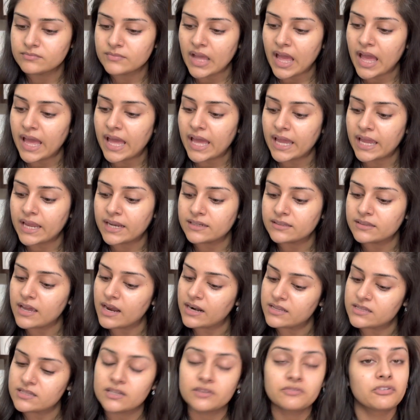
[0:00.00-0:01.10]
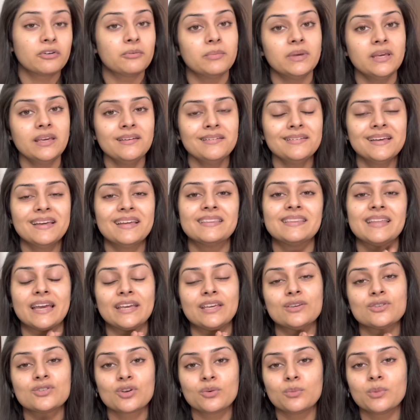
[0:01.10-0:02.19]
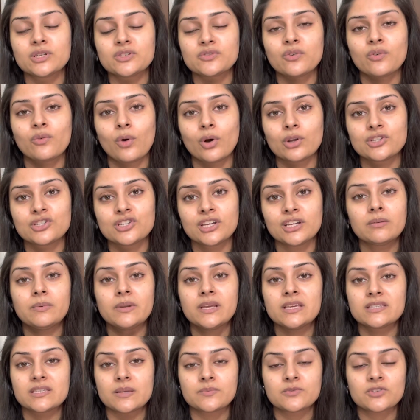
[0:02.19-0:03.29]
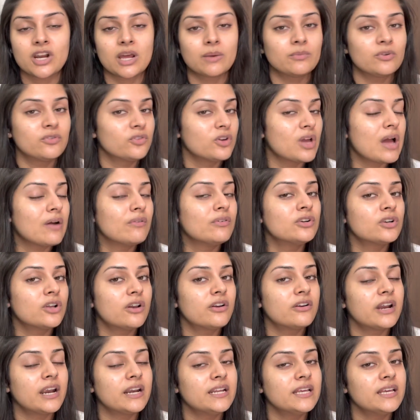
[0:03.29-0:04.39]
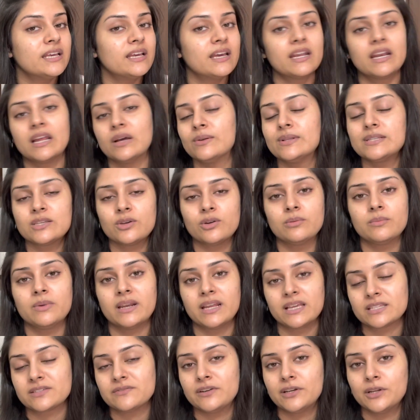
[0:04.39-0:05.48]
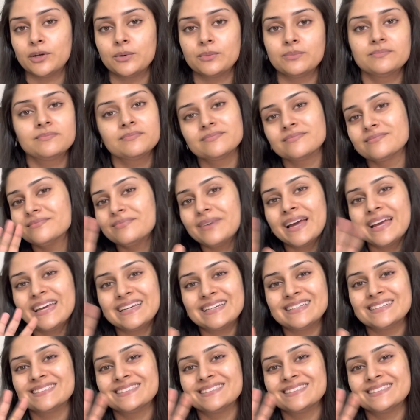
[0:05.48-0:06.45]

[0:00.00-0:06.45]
And that is it for me. Thank you so much for watching. Please subscribe if you haven't already, and I will see you in my next video. Bye.